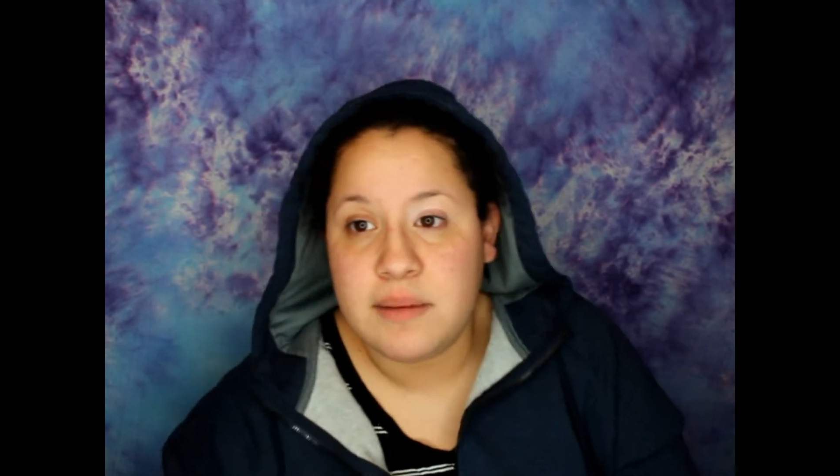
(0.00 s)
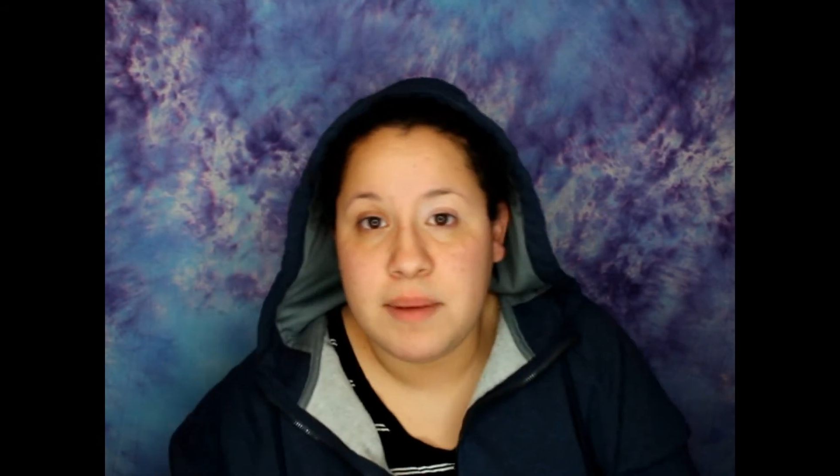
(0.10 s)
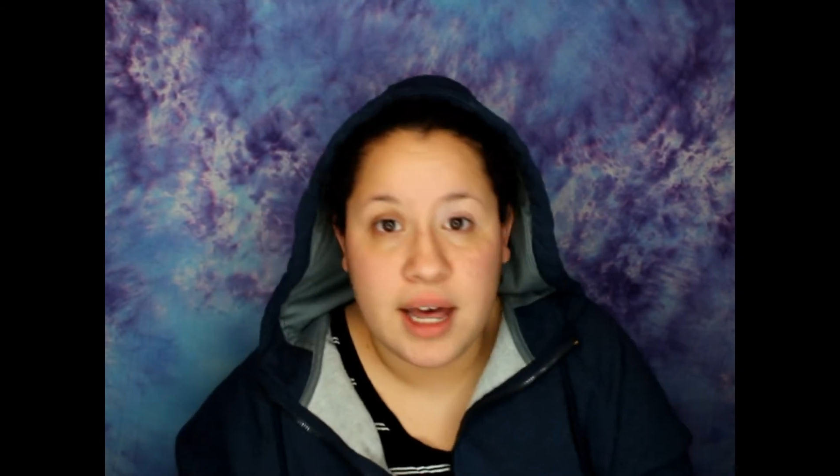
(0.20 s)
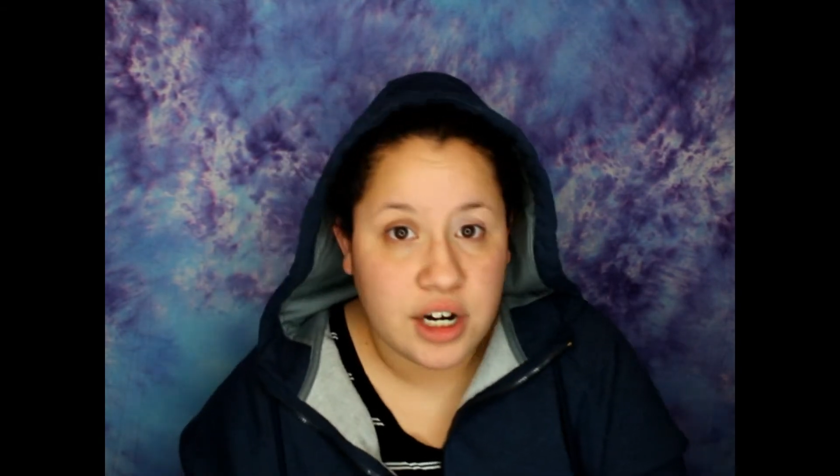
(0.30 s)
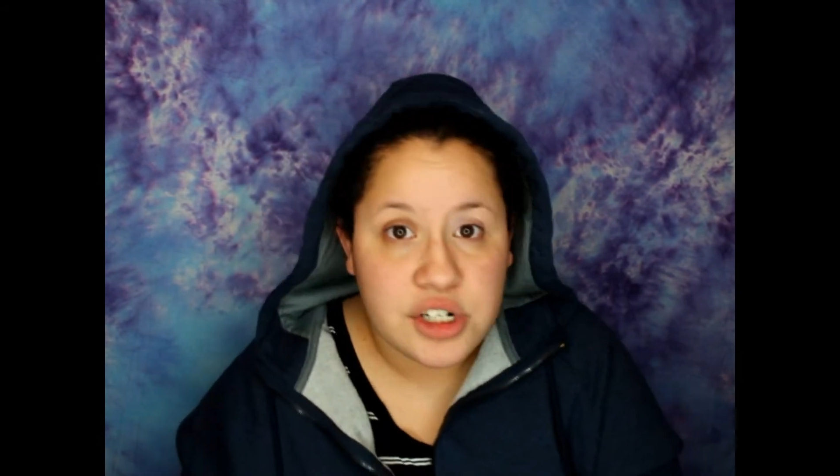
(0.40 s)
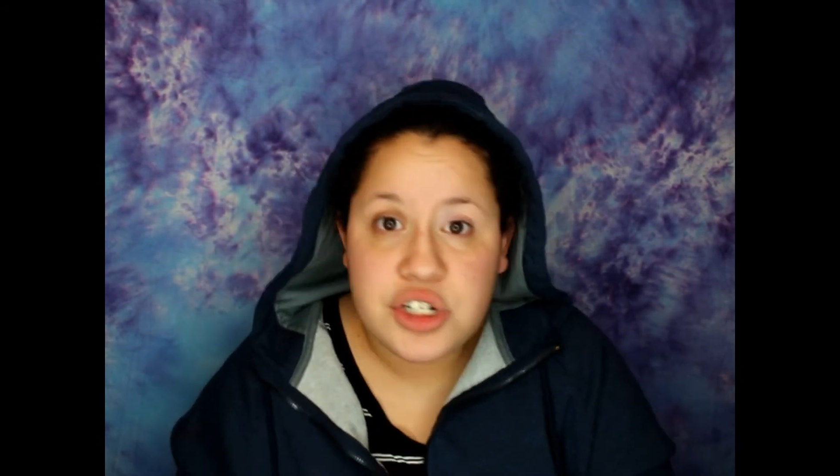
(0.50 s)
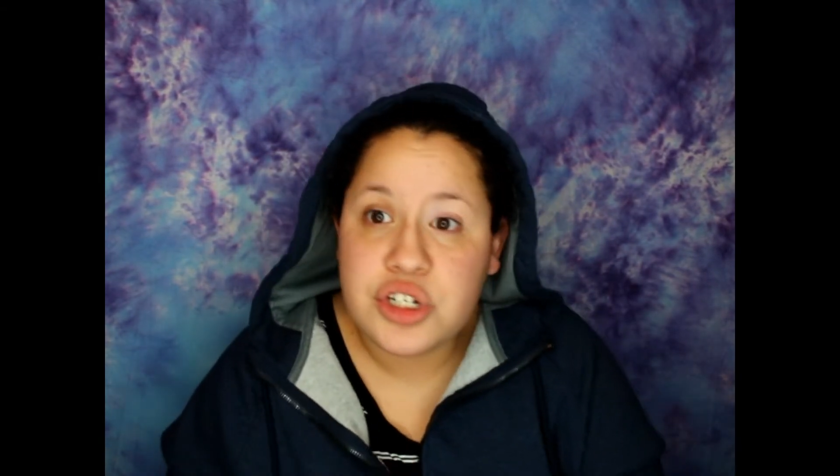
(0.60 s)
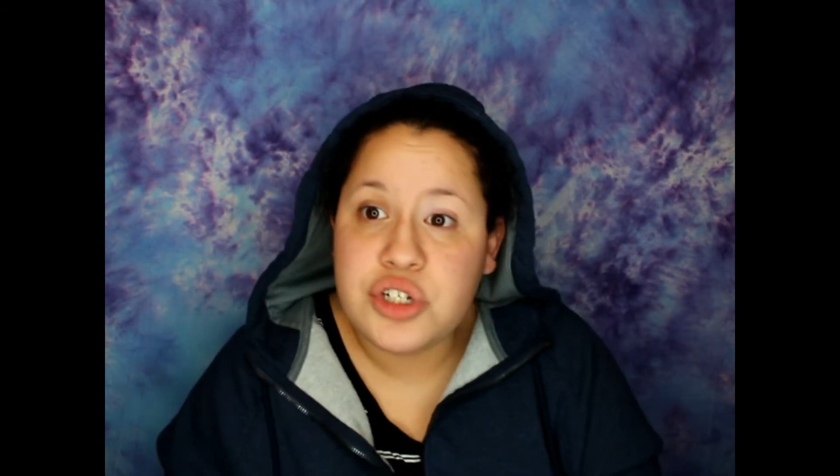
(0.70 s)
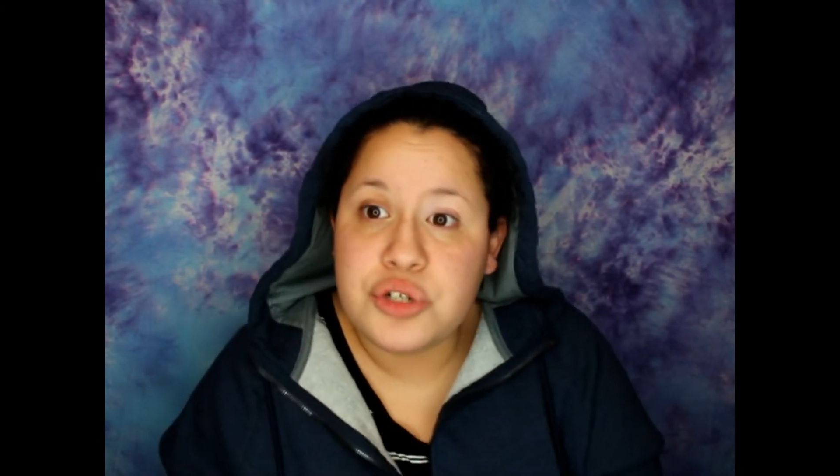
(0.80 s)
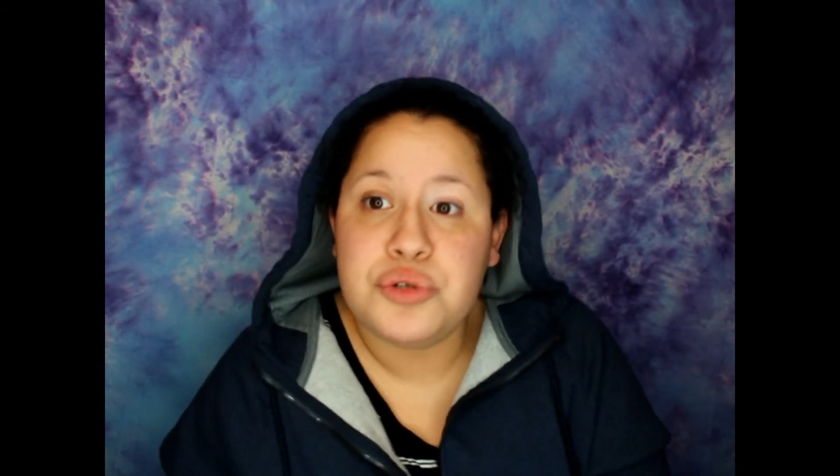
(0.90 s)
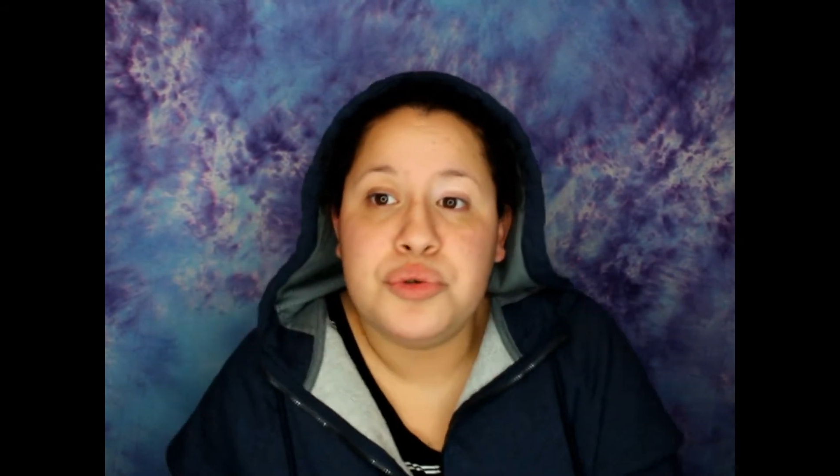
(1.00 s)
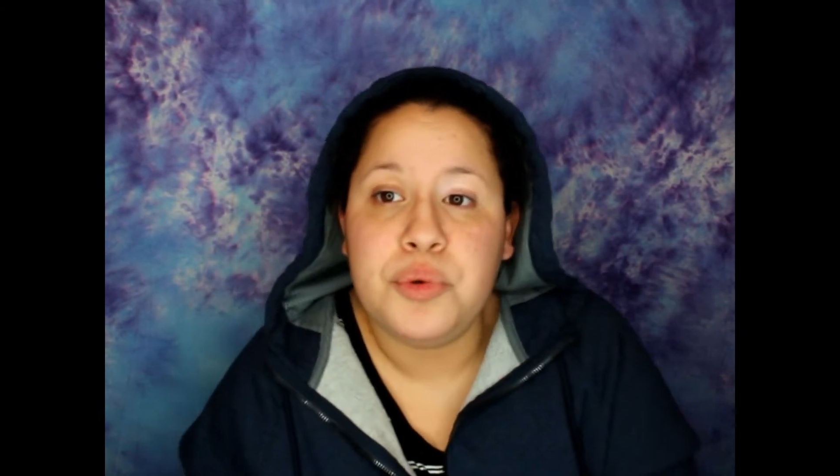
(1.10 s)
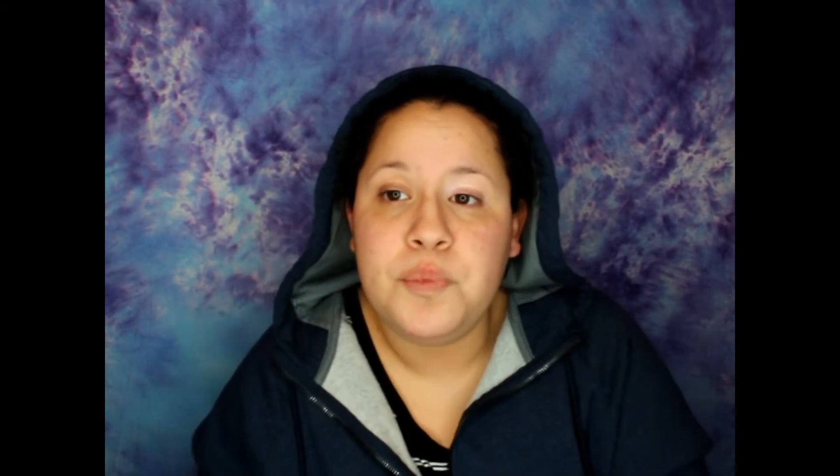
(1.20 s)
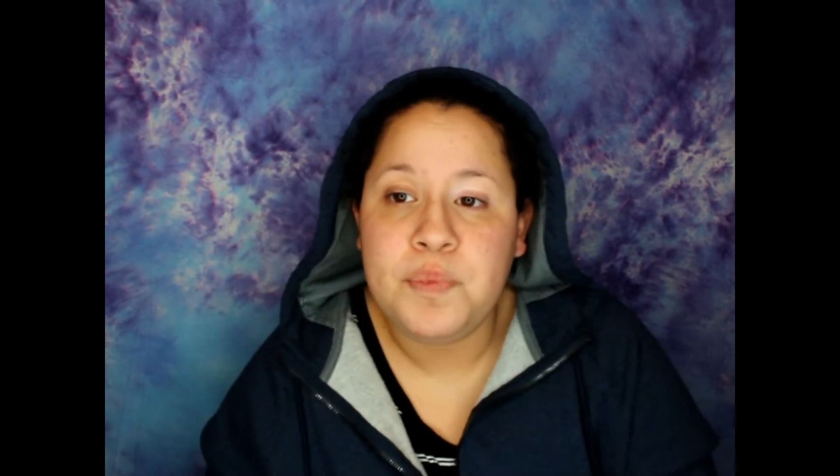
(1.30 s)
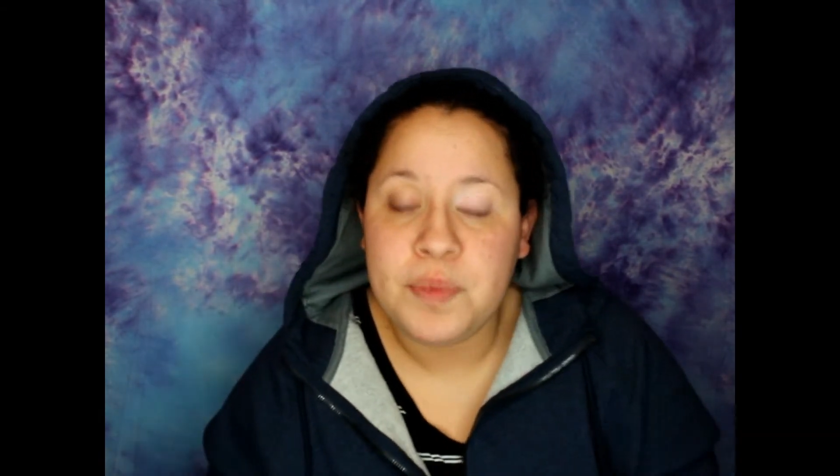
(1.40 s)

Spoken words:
better to do.